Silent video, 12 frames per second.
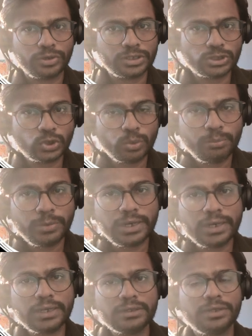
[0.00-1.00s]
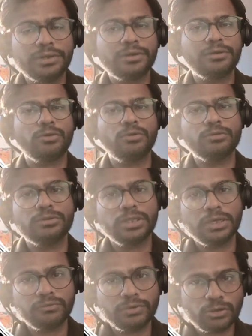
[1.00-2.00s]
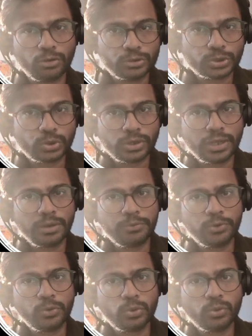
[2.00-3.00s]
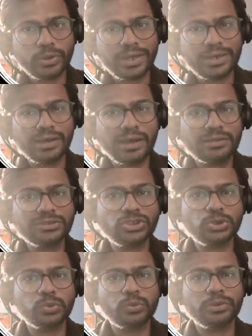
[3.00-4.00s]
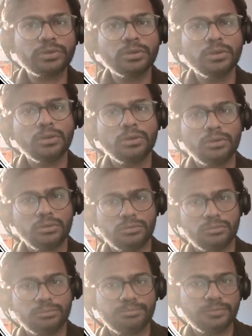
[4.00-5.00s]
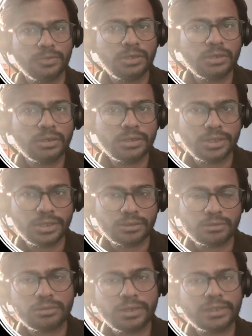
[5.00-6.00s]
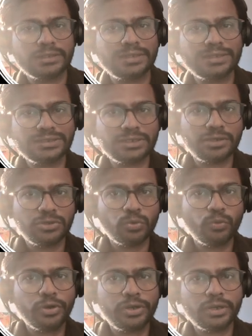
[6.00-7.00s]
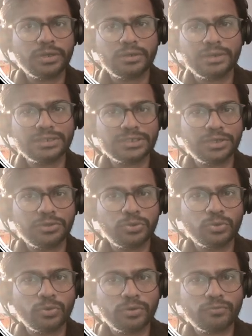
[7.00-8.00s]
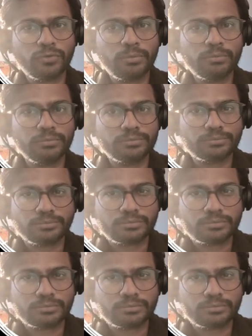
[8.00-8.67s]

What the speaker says: resume building. They will also help you to enhance your learning. Like let's say you wanted, let's say you are from